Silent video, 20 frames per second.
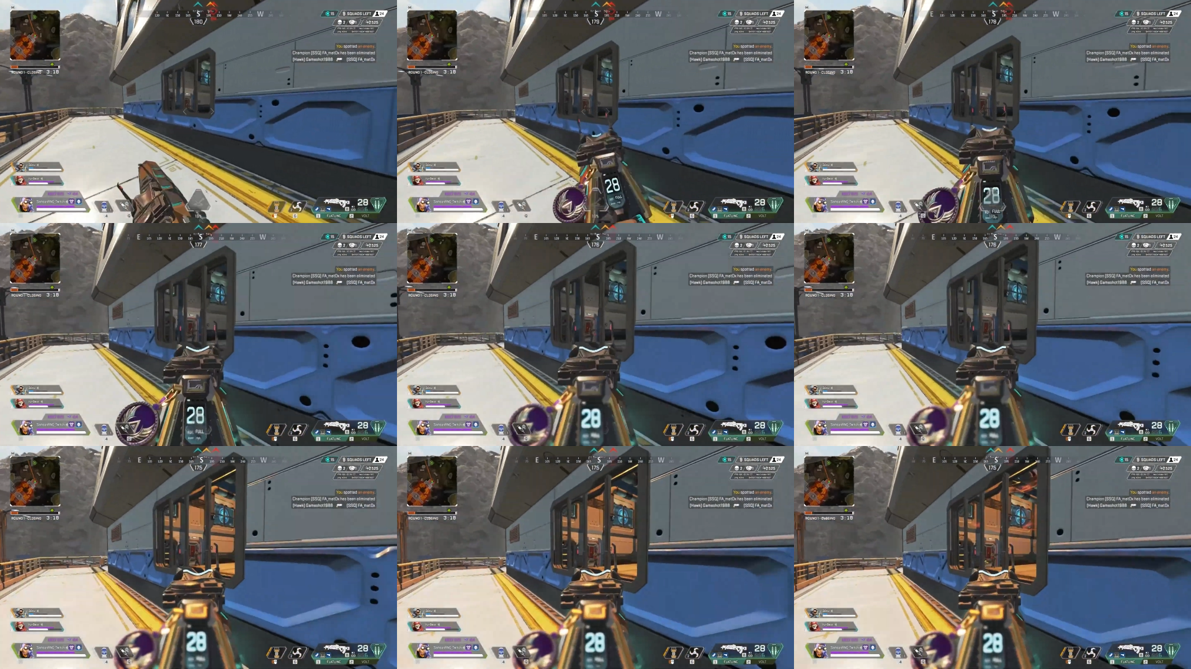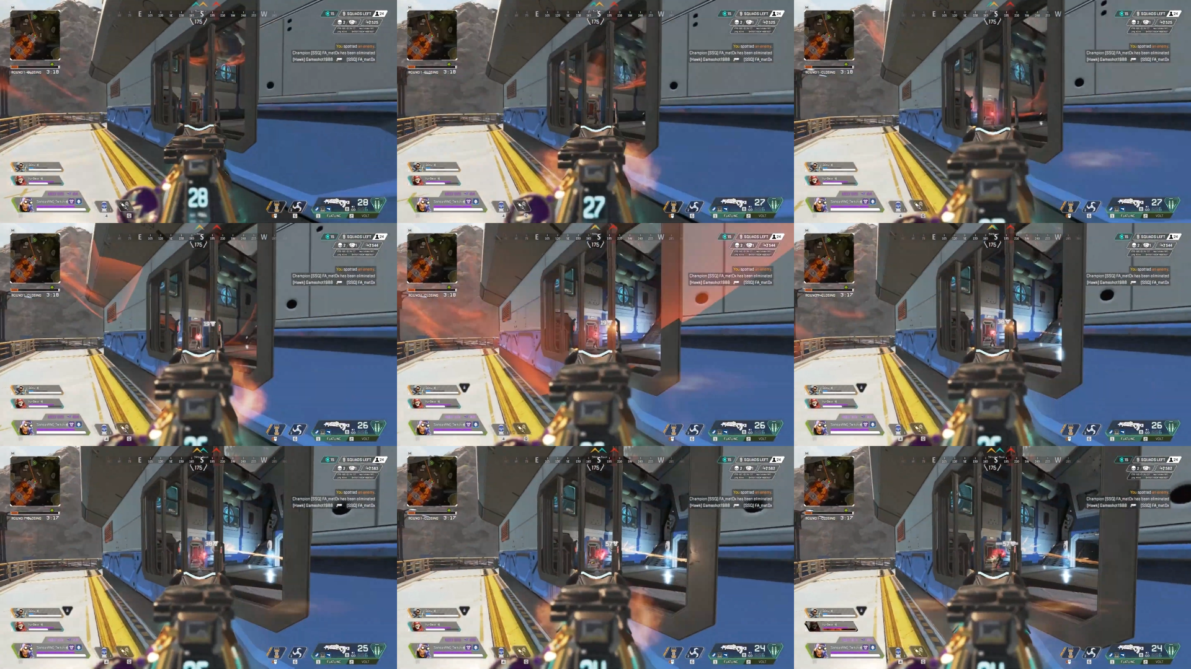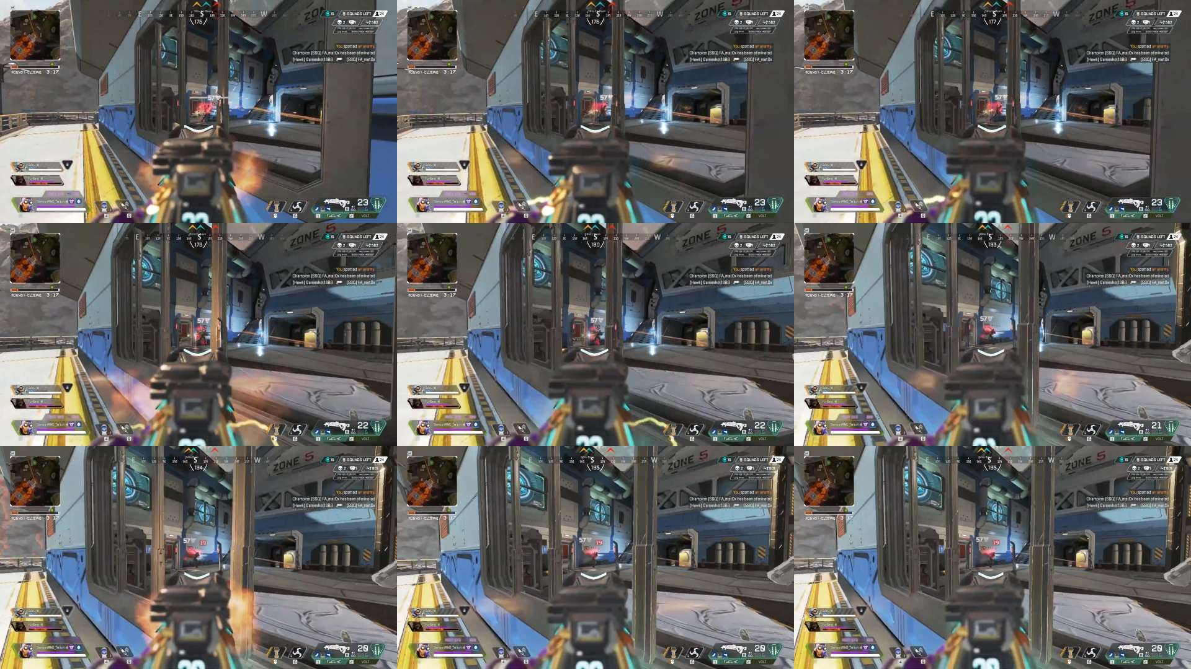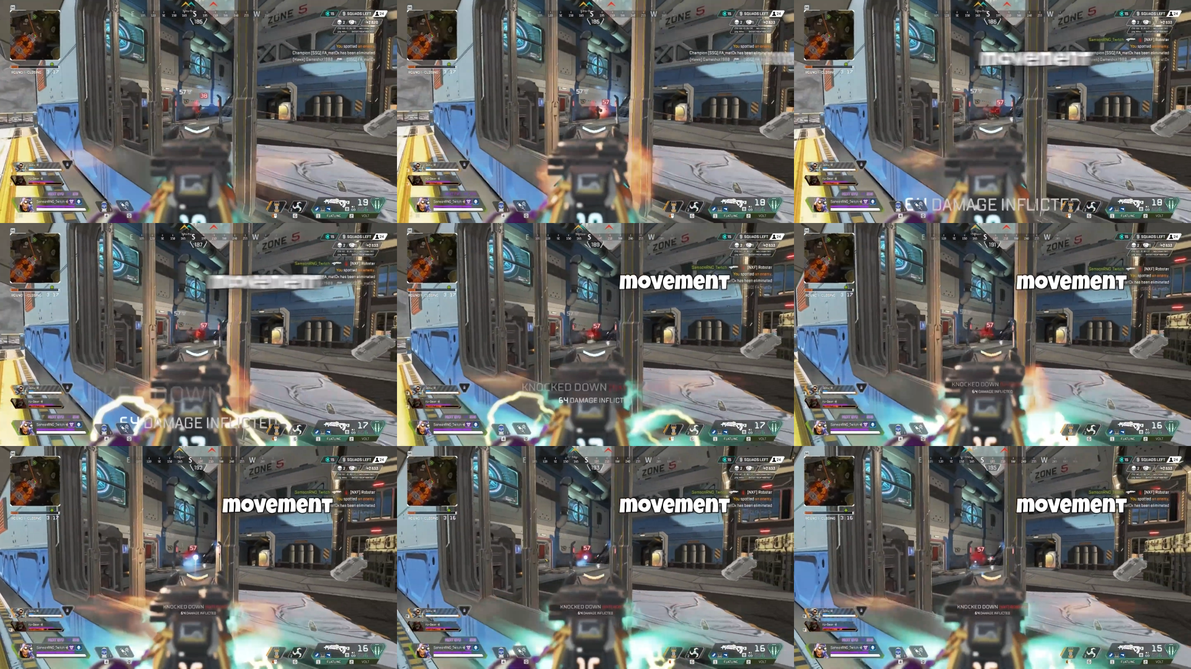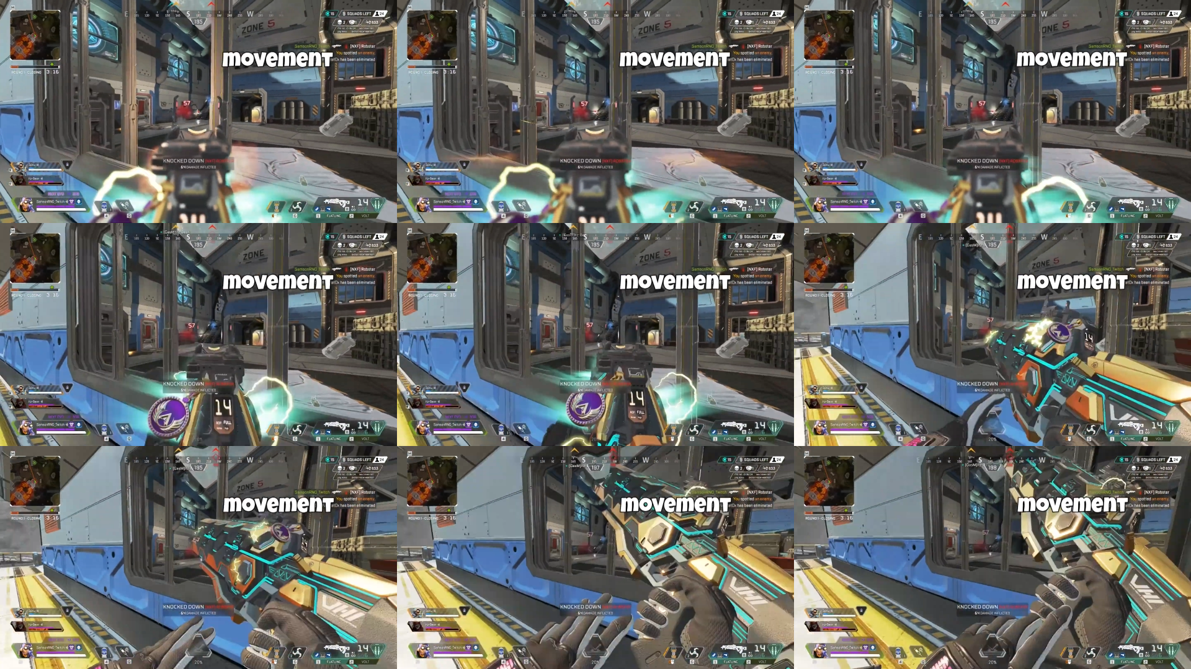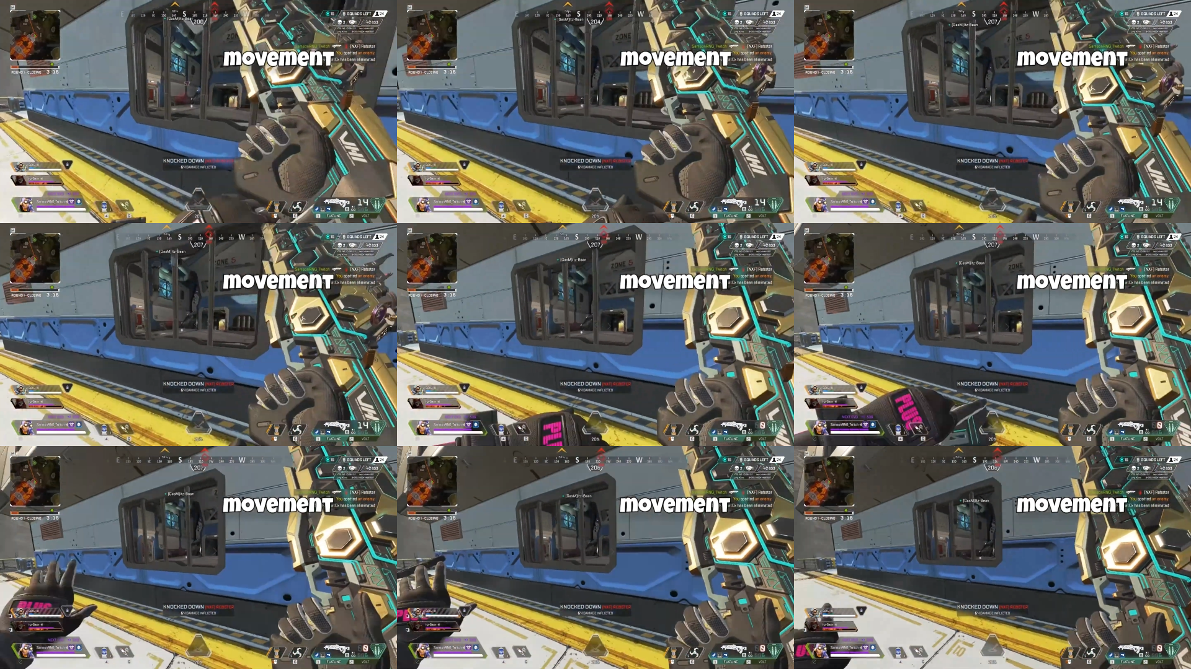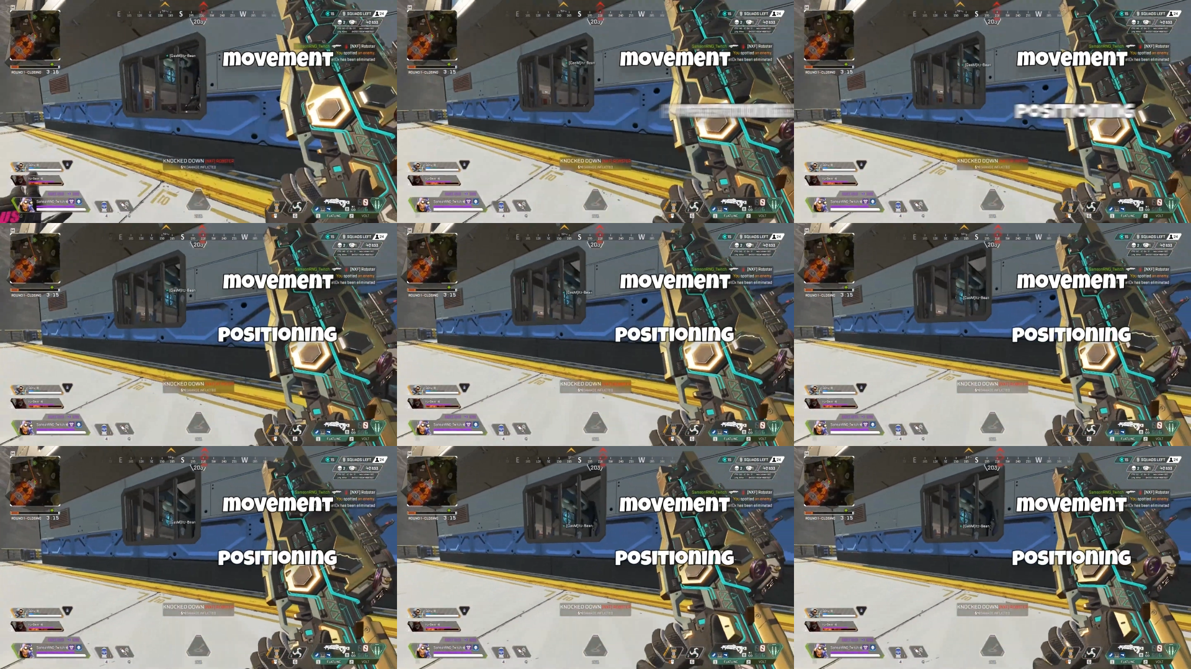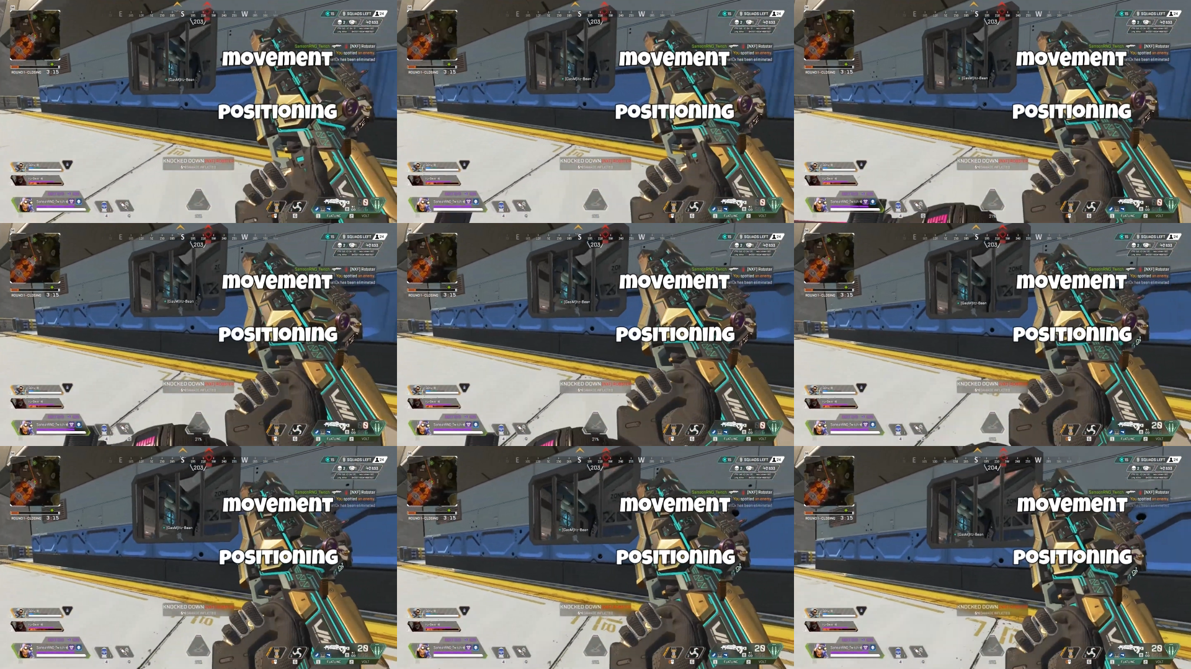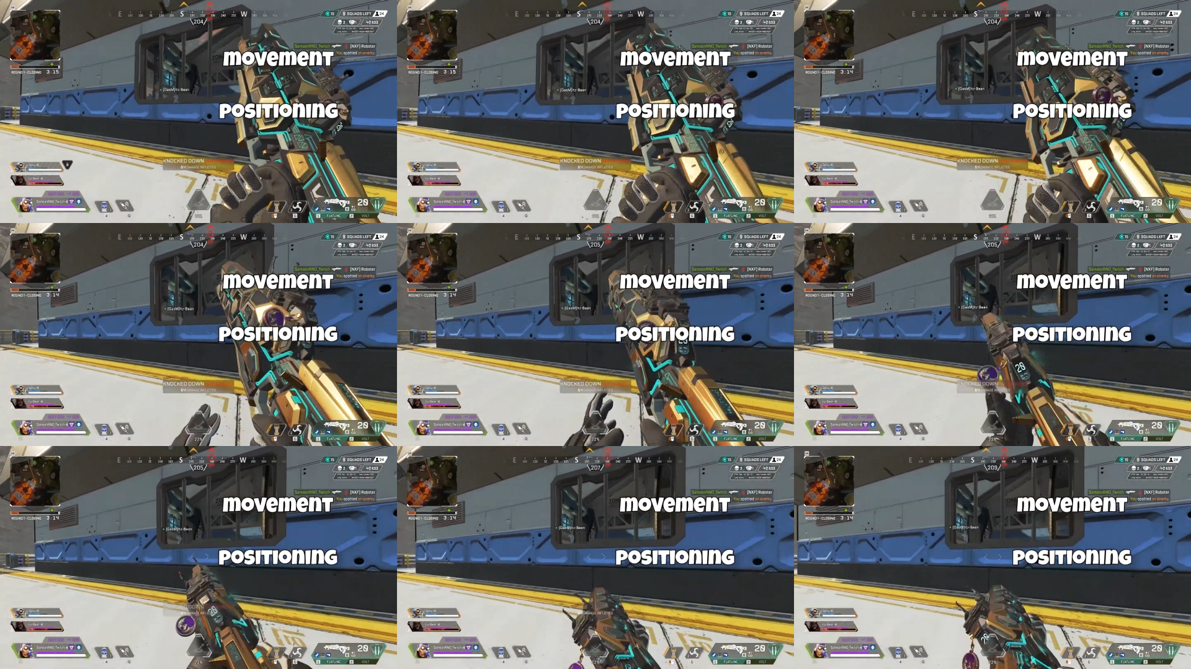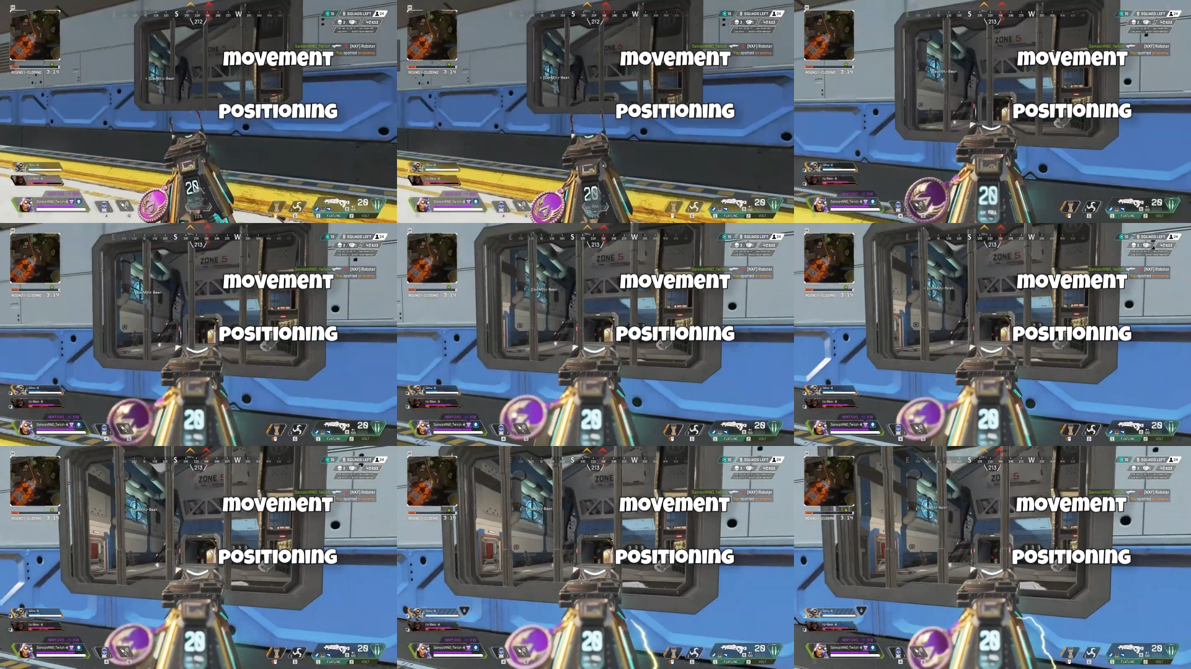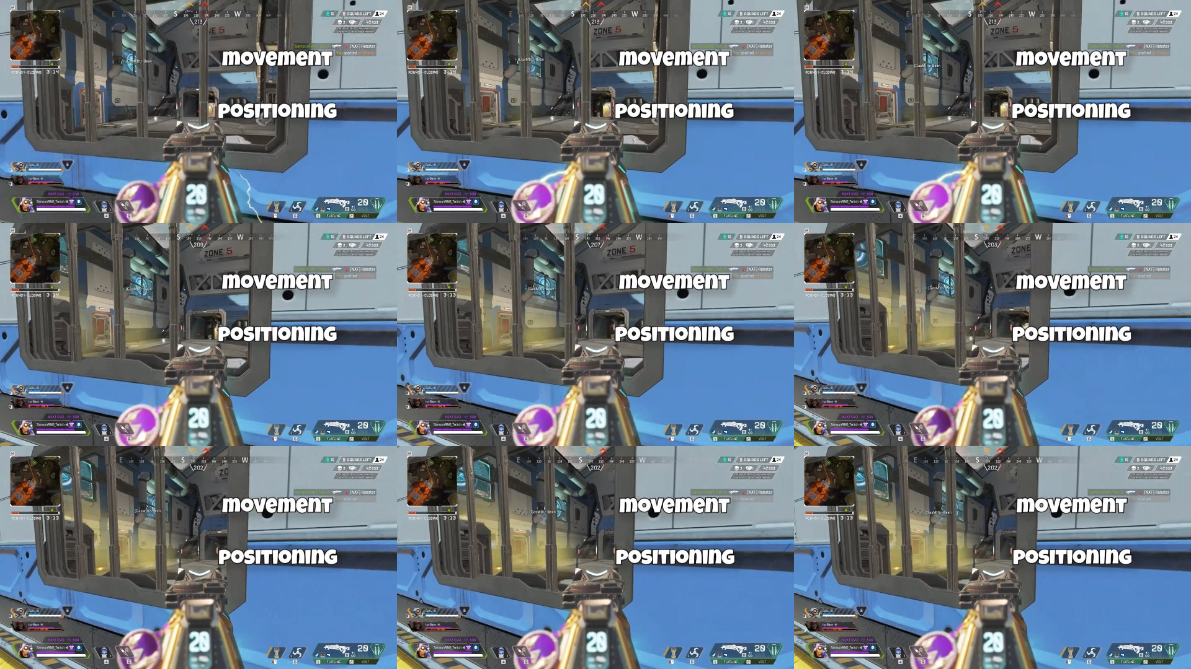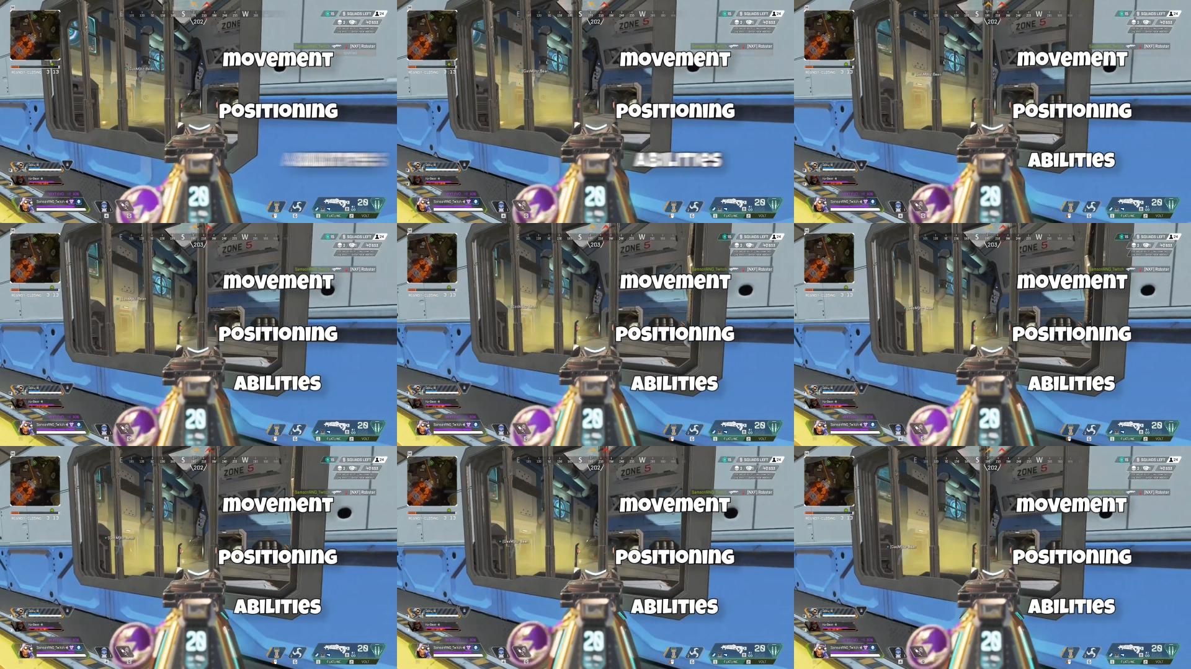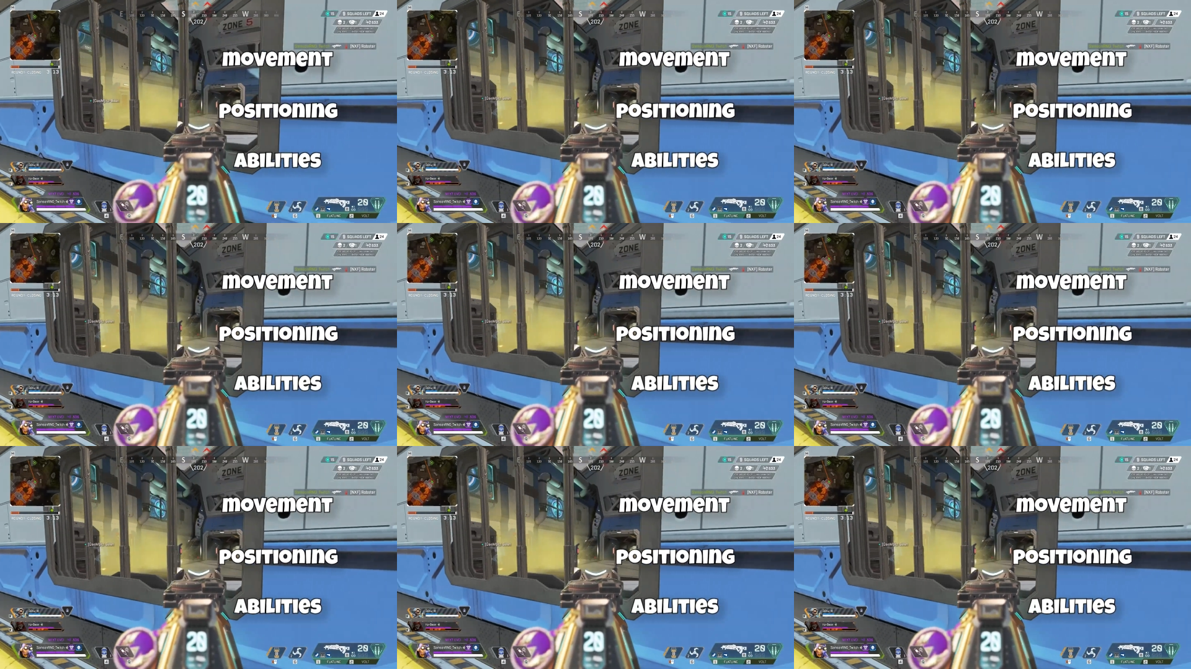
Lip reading: Nobody's mouth can be seen.